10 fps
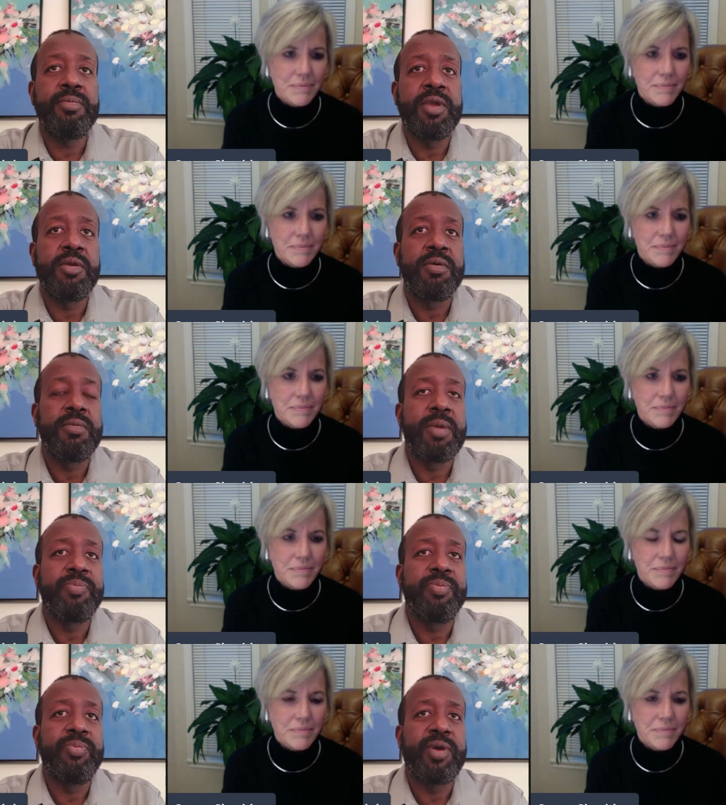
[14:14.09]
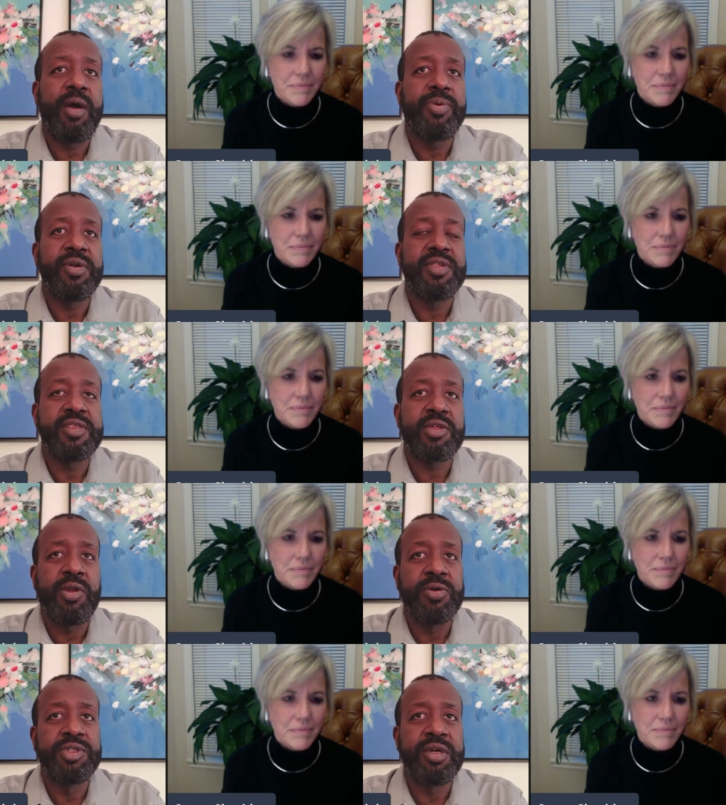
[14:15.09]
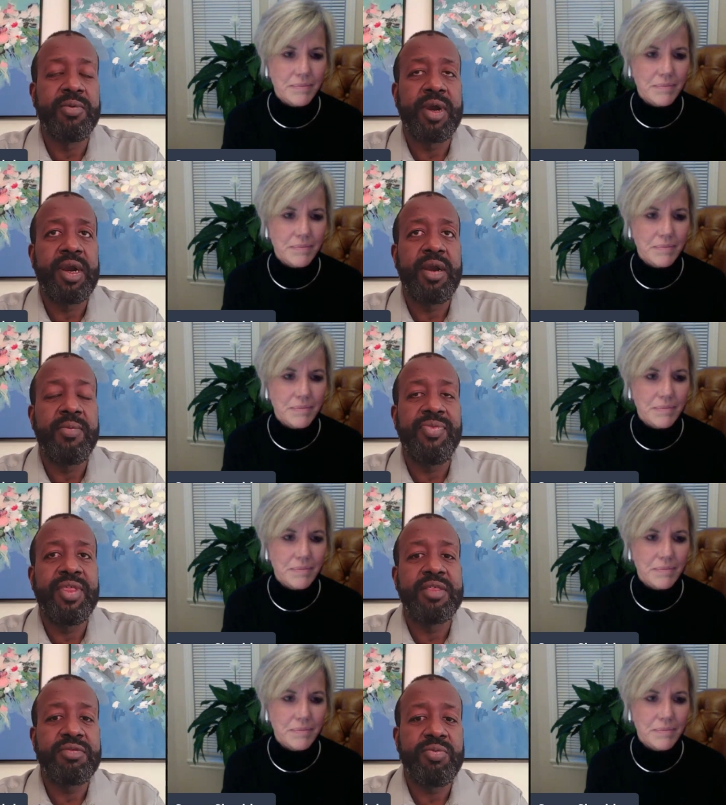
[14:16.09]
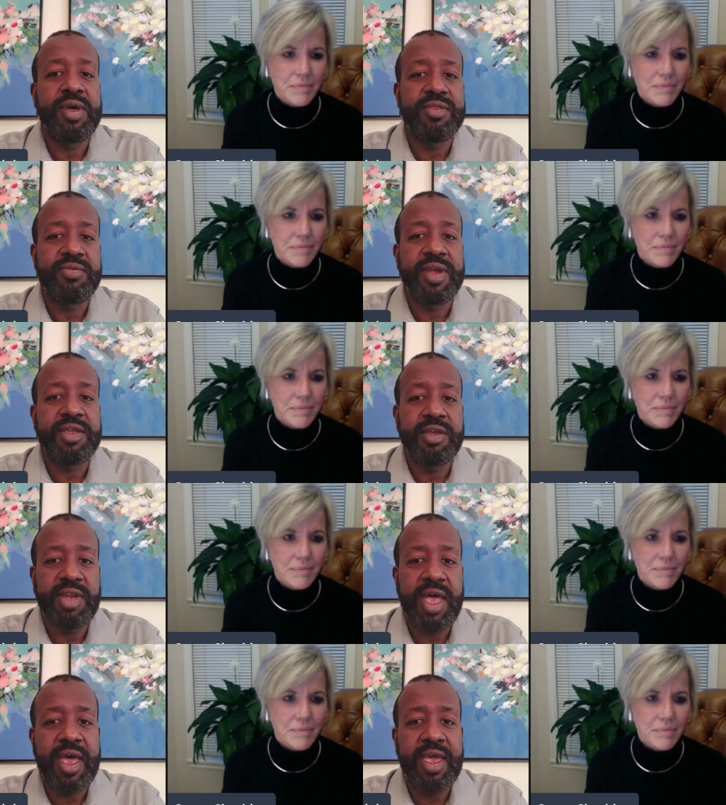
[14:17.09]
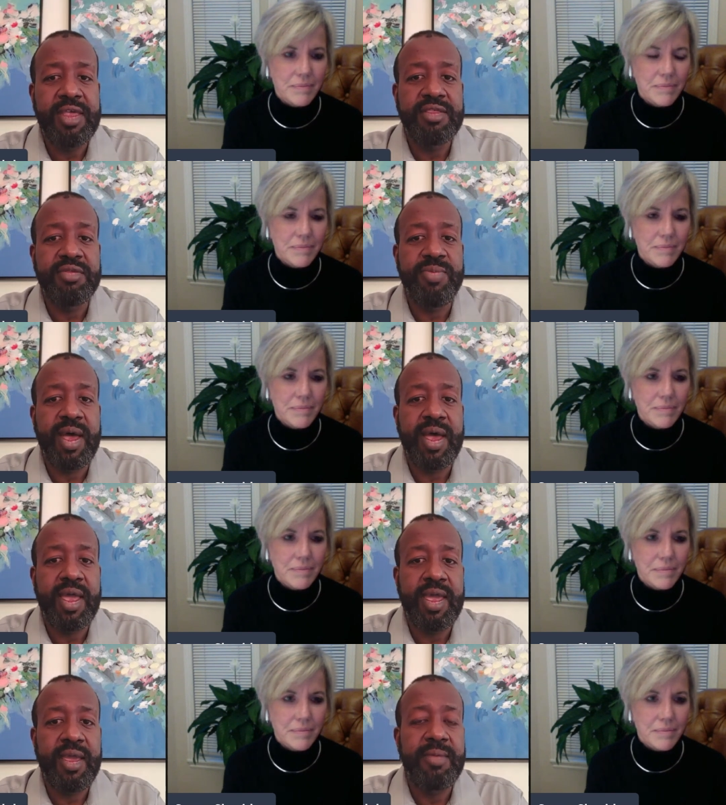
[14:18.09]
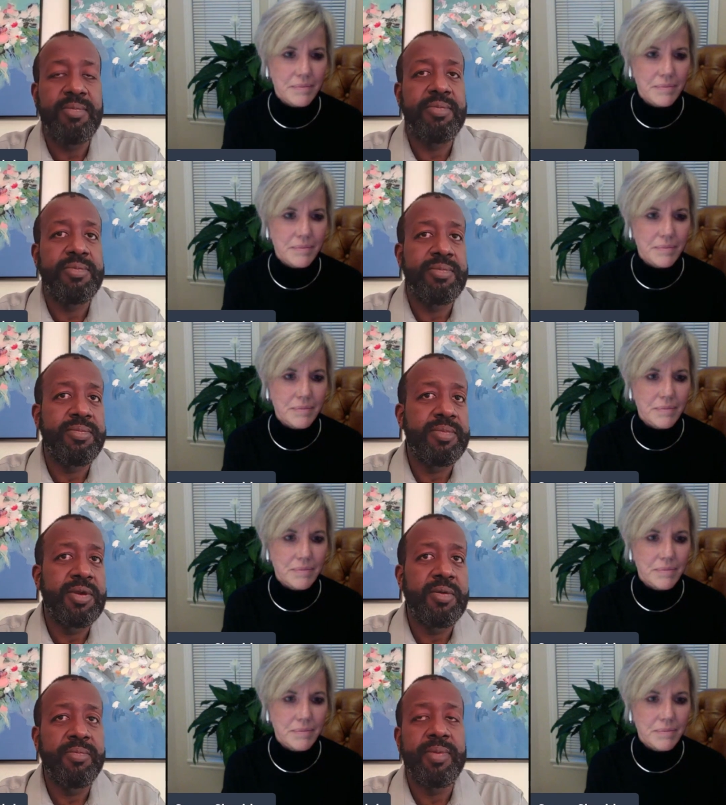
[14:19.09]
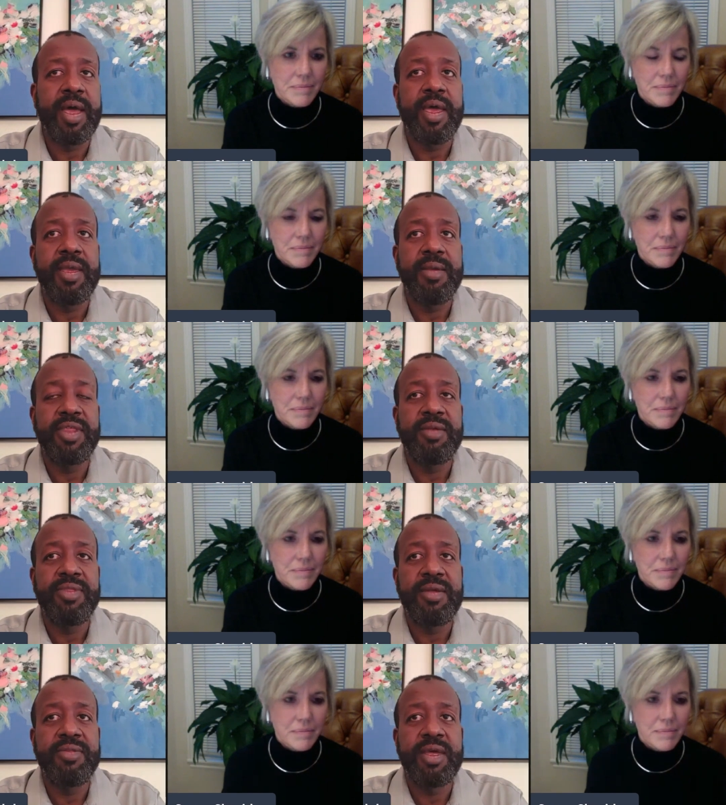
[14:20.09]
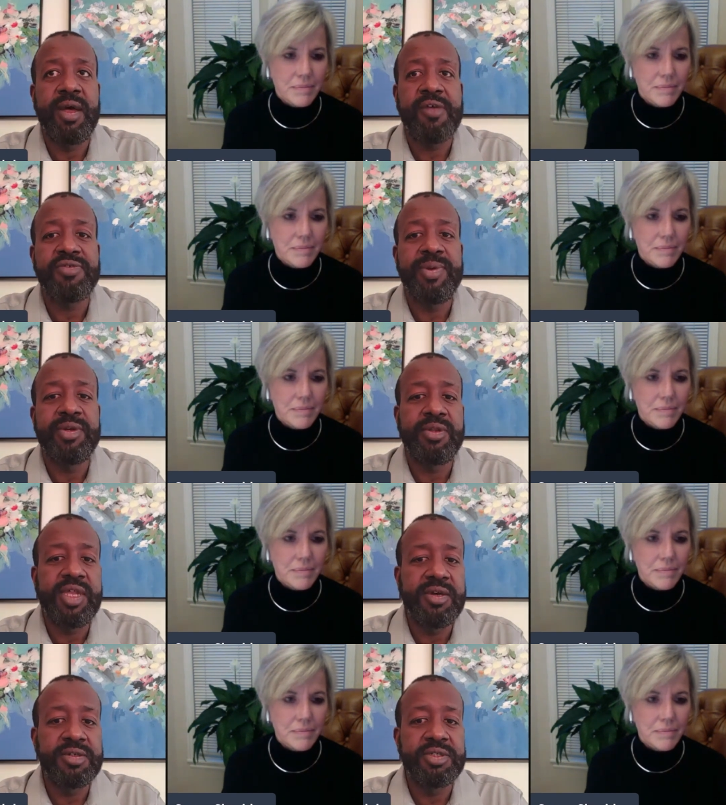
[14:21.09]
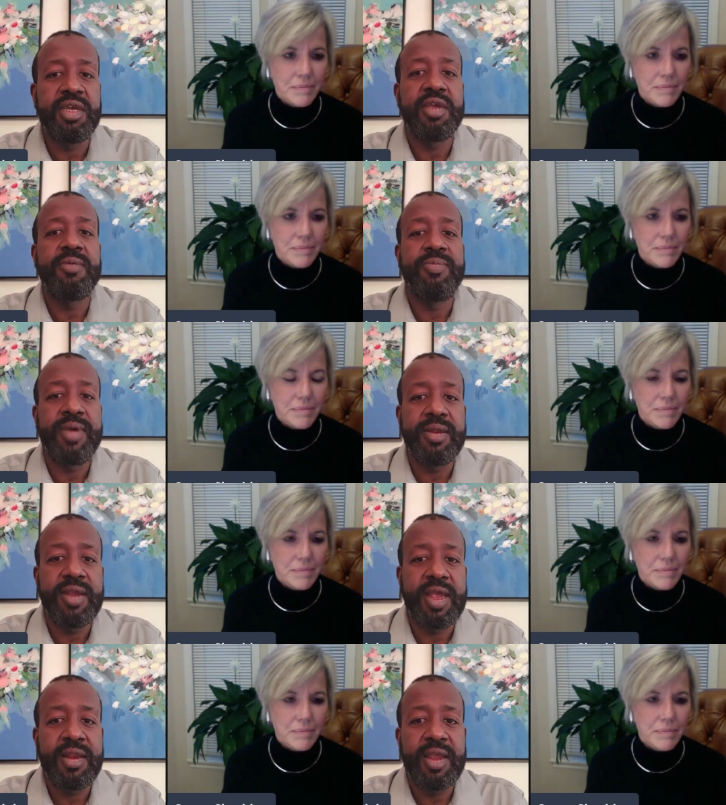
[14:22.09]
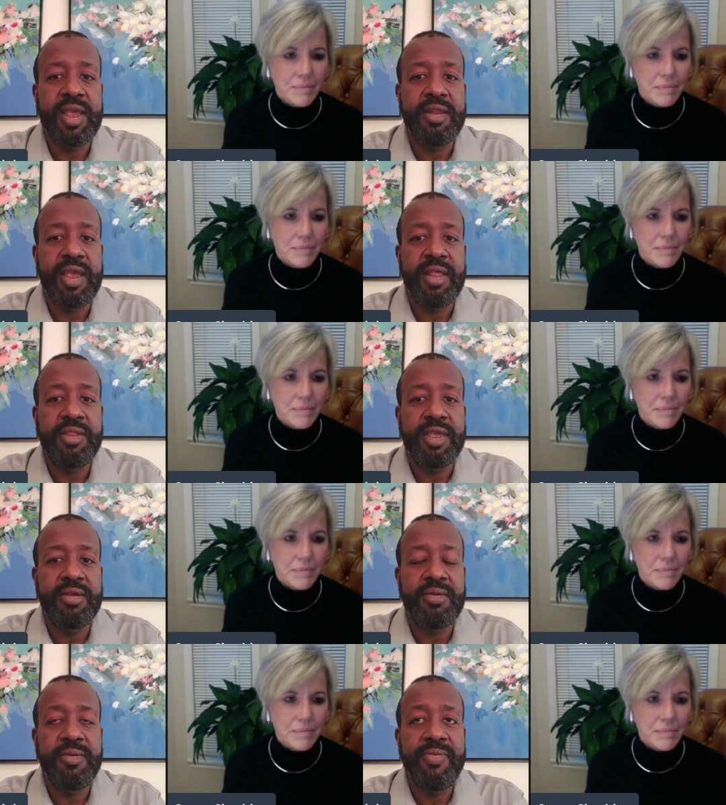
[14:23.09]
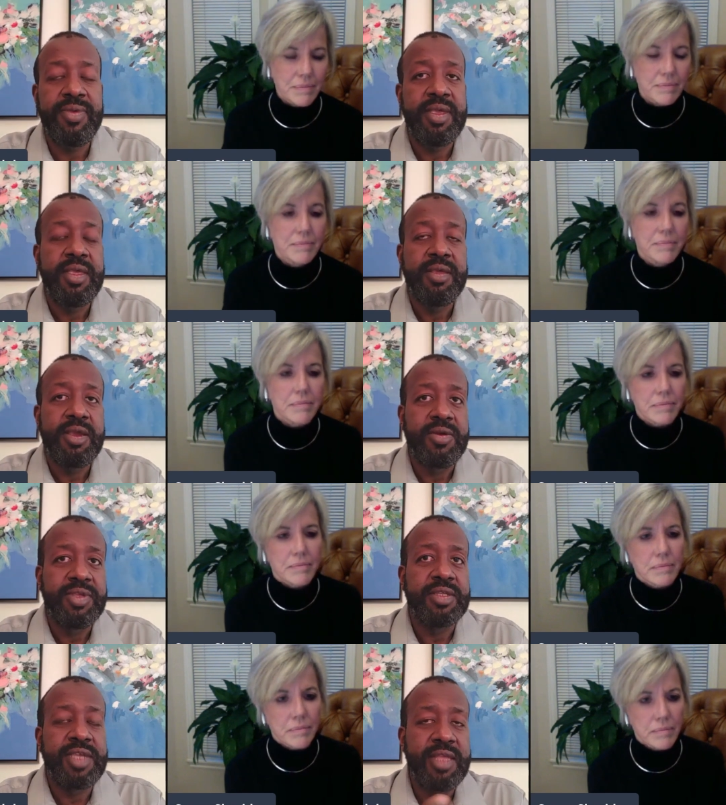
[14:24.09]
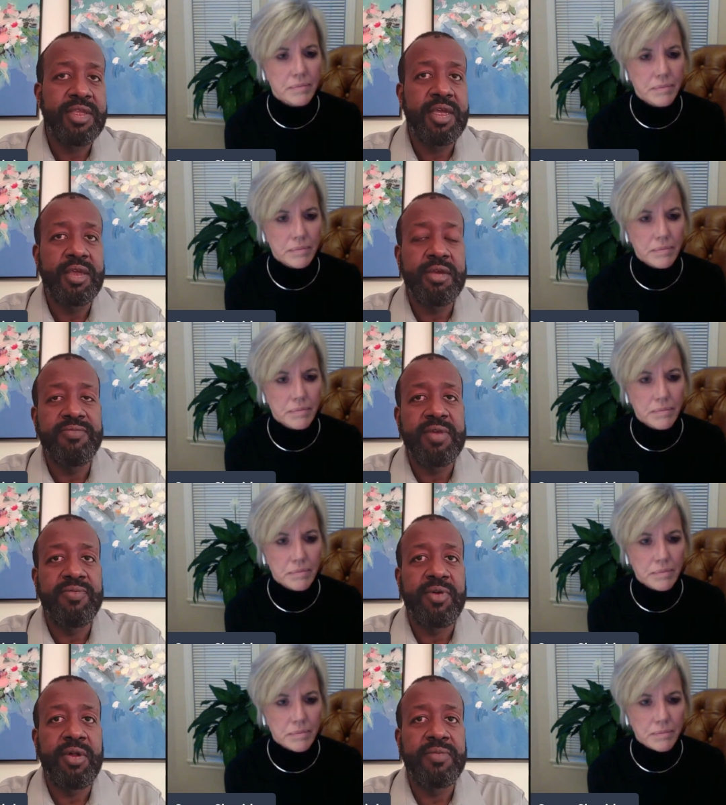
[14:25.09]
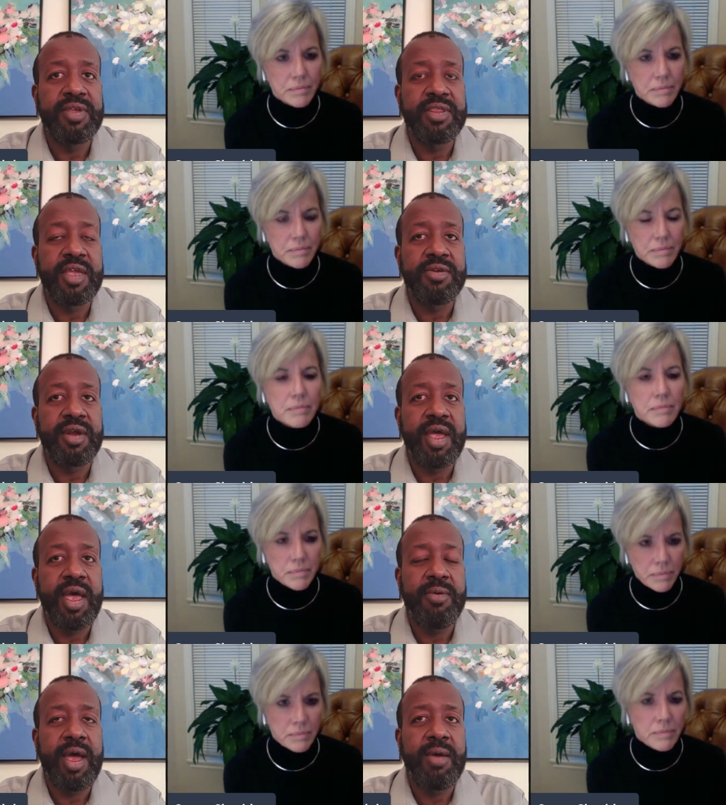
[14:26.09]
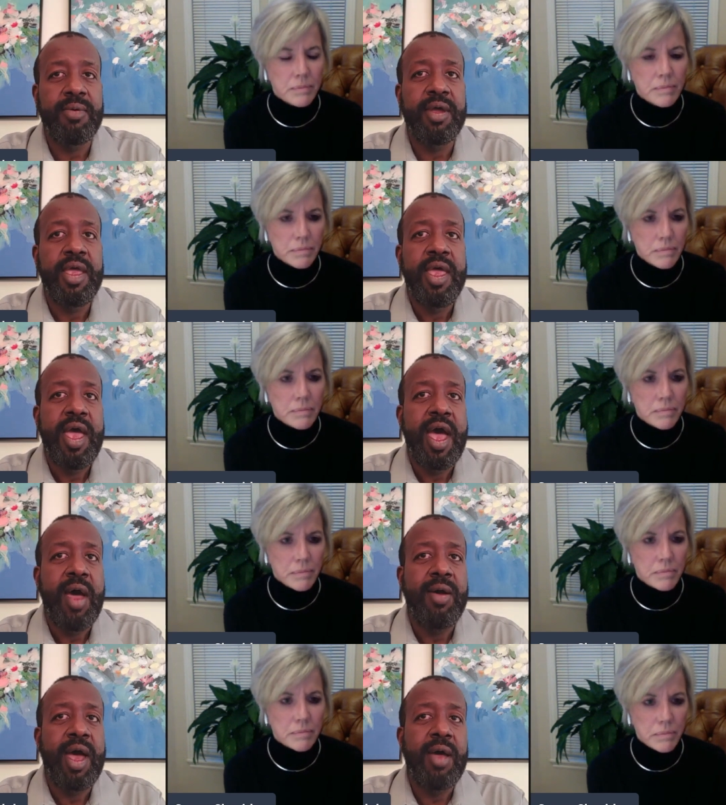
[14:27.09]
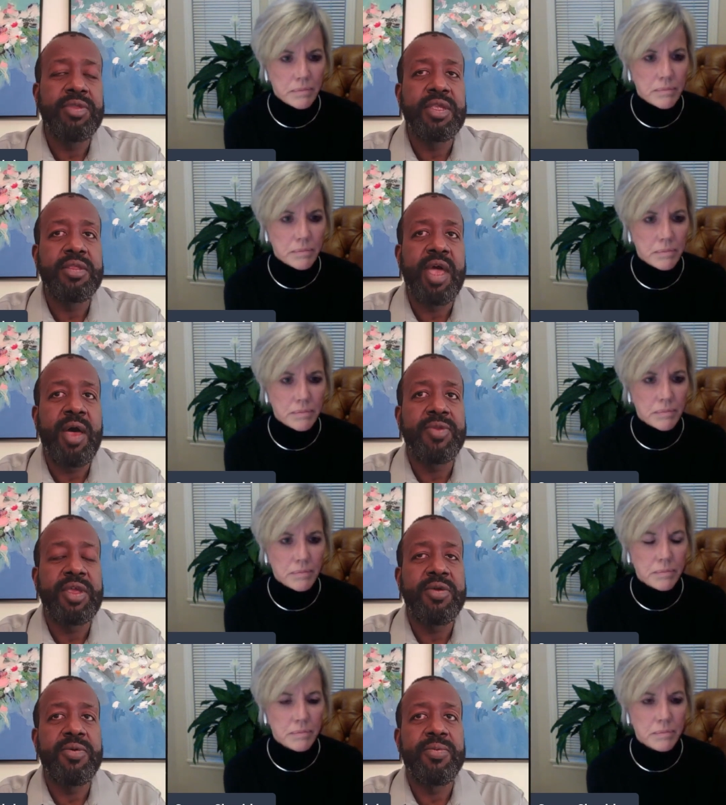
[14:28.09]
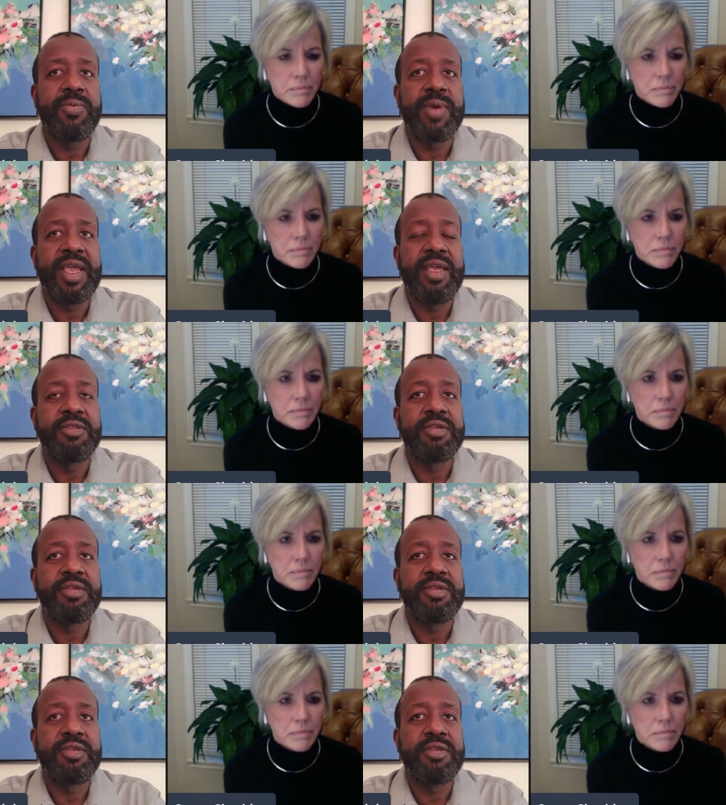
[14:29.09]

Speaker 1: you know proper disclosure where this was recognized by you know by the, the, the, hospital leadership and, and and and the you know the attending involved etc how how how how did how do you rate